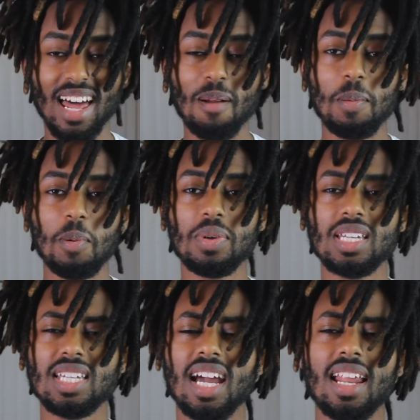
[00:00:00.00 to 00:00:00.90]
A lot of people
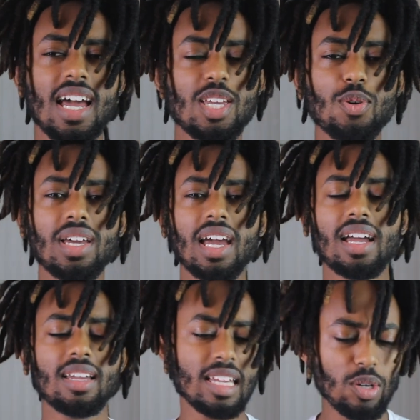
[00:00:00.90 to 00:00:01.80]
been saying you
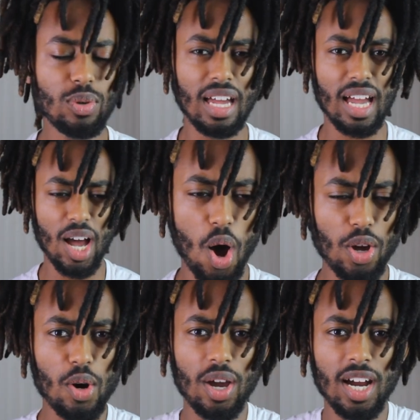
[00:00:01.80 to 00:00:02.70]
get you get
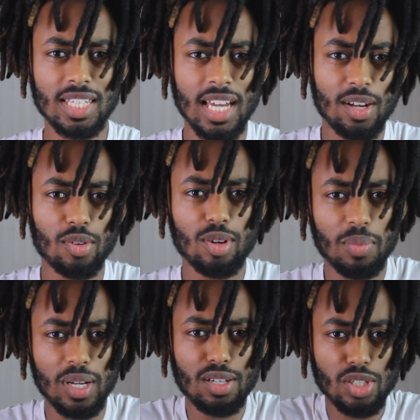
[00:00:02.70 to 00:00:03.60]
all your hair tangled
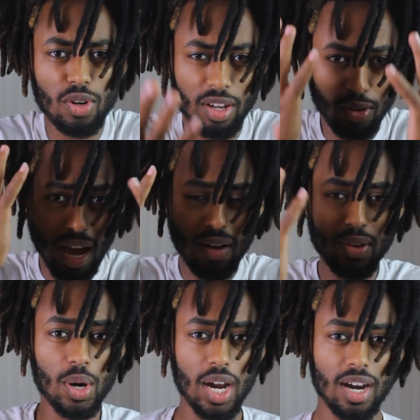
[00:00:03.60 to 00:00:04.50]
up because your you
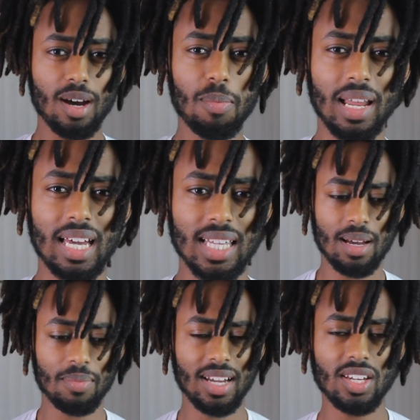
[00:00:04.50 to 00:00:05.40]
have your hair up like
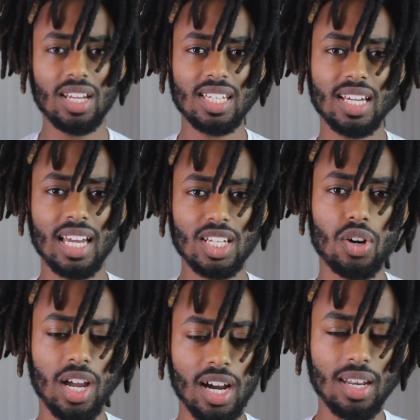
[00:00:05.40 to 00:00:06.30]
that, man. You need to get
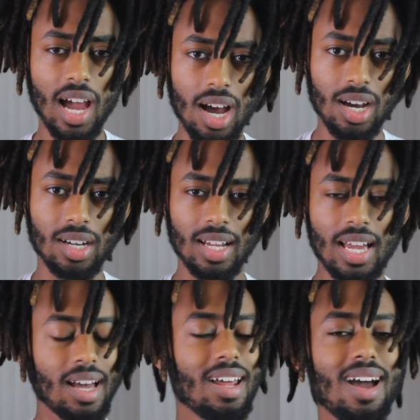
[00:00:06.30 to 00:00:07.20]
your hair down.
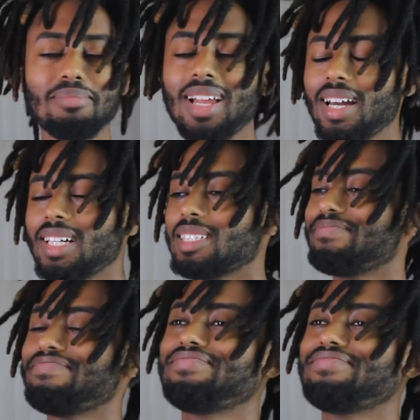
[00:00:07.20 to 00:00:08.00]
And I'm like,